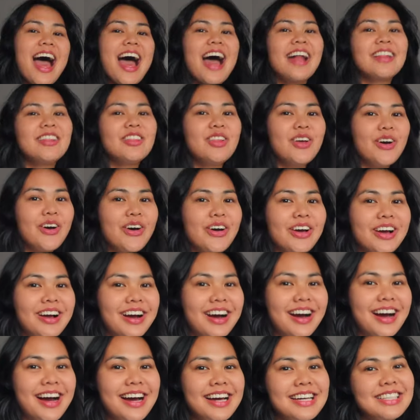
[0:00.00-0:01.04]
Hello
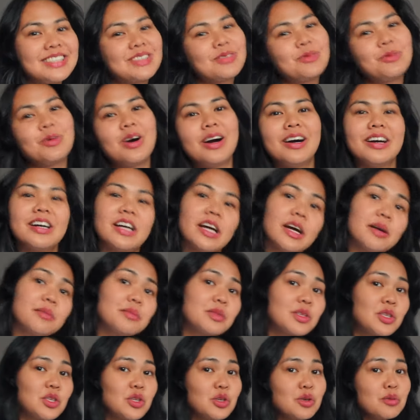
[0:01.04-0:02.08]
guys, welcome
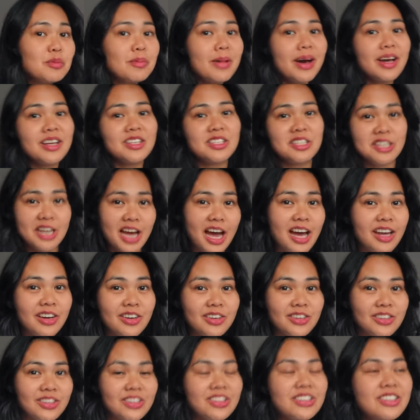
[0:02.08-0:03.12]
to my
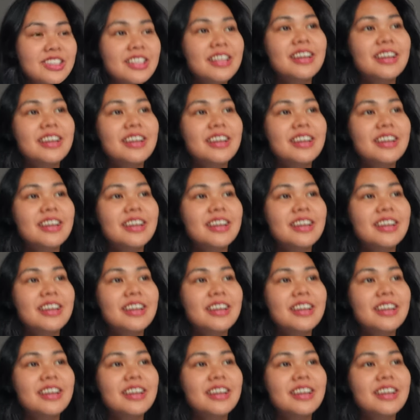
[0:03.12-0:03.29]
channel.